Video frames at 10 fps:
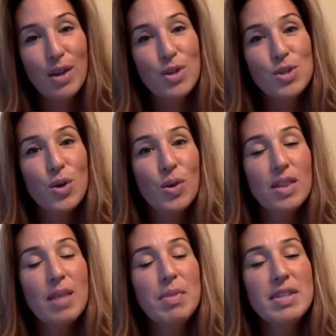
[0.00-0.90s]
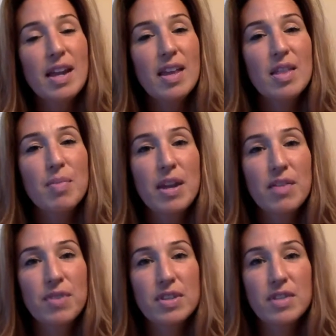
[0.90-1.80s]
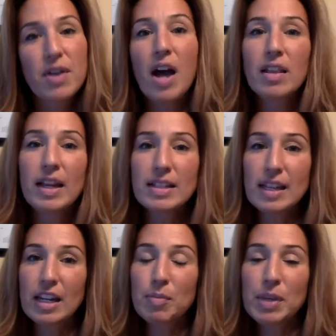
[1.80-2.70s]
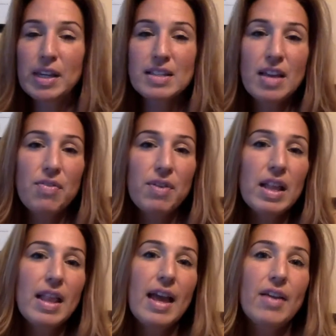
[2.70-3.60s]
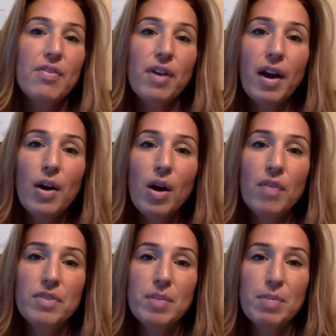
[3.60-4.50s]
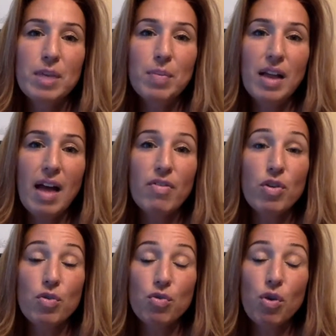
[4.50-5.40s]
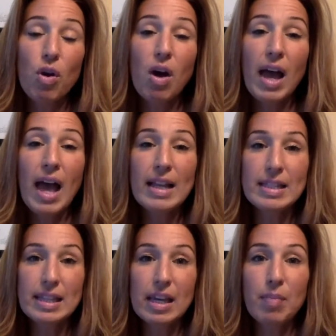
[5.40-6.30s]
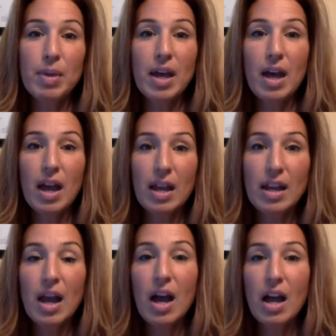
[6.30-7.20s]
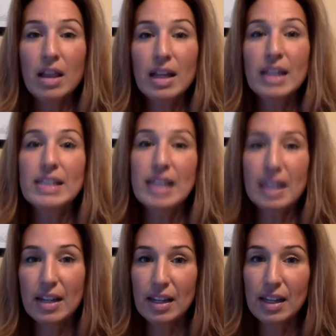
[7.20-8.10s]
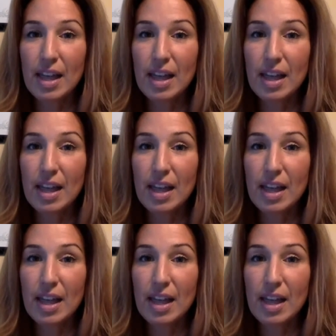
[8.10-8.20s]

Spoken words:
So let me tell you the benefits of online dating, because I feel like very often people have the wrong idea behind online dating.